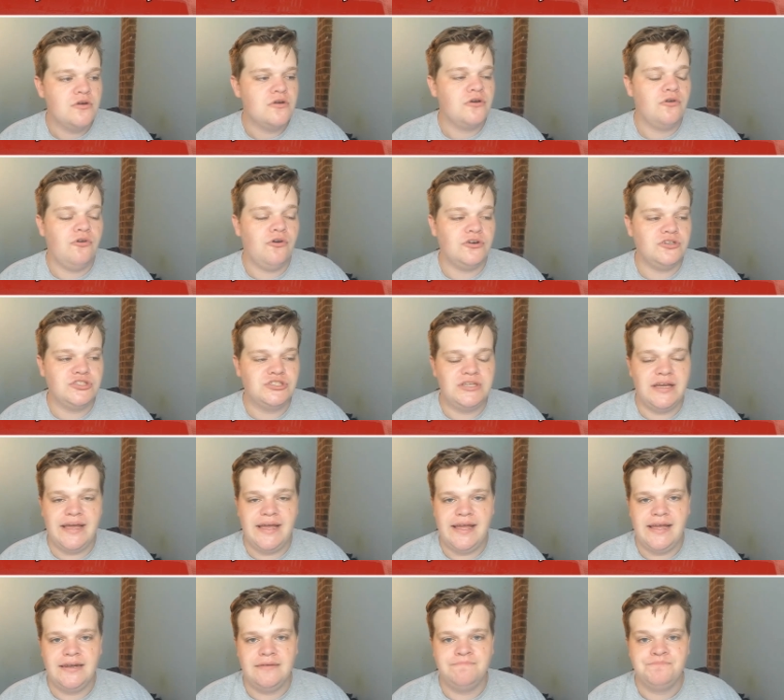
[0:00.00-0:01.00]
crossed it
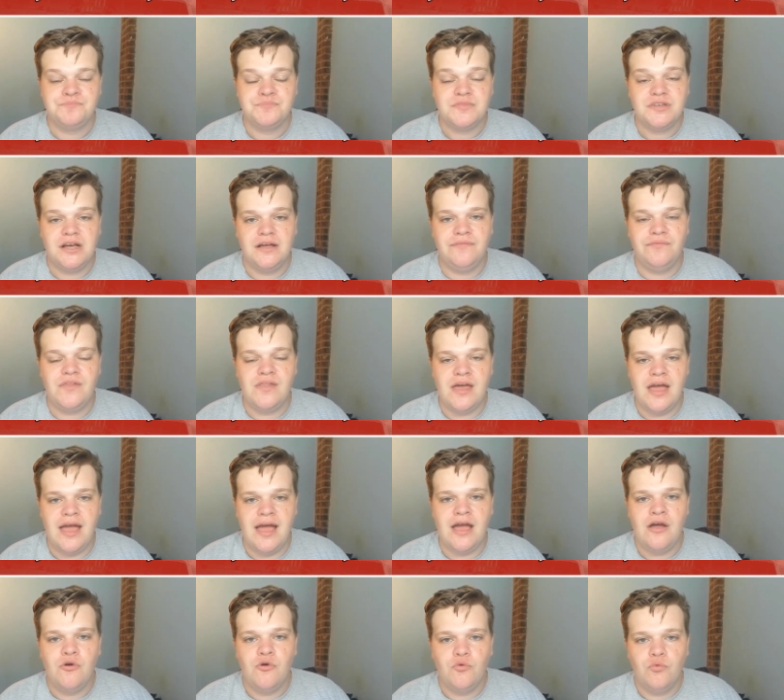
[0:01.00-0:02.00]
in, and
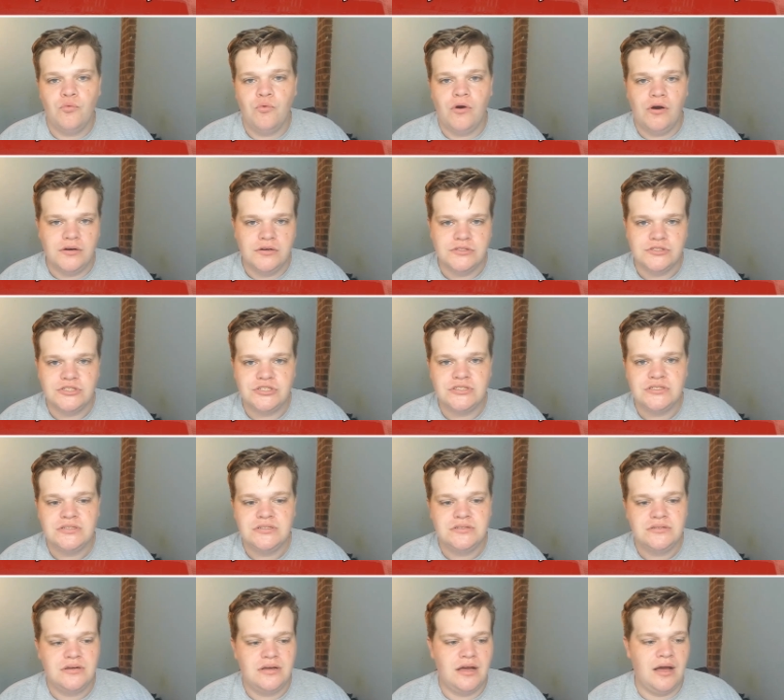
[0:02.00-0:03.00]
there was
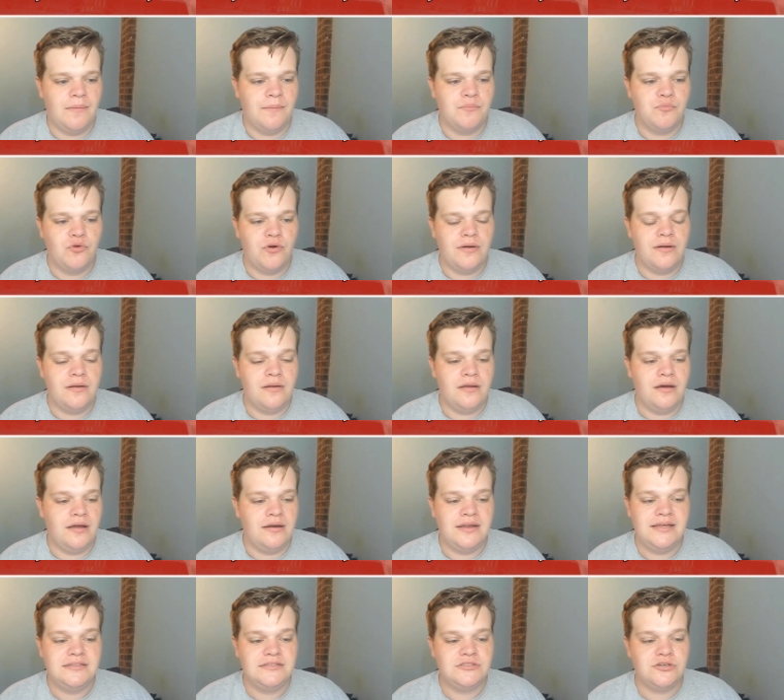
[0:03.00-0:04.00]

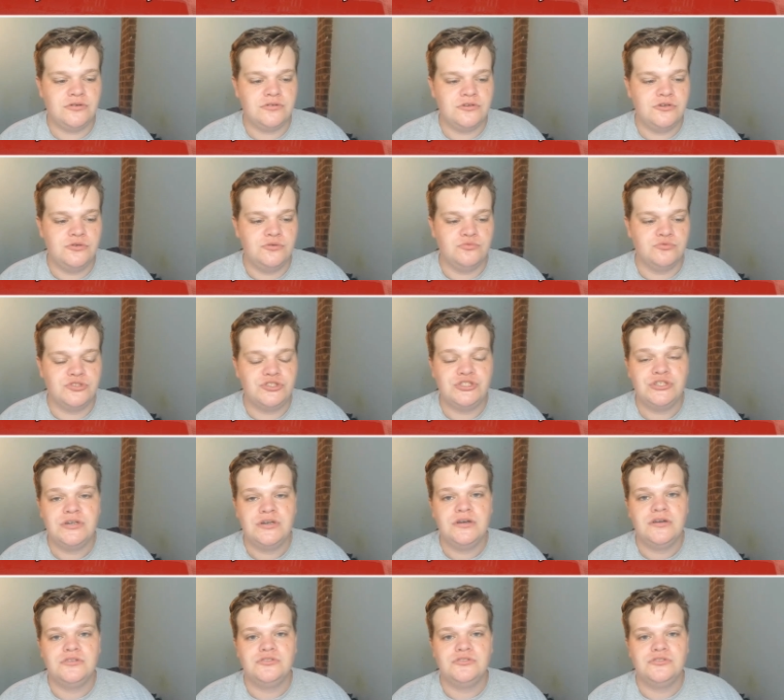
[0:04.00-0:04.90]
Lyndon Gooch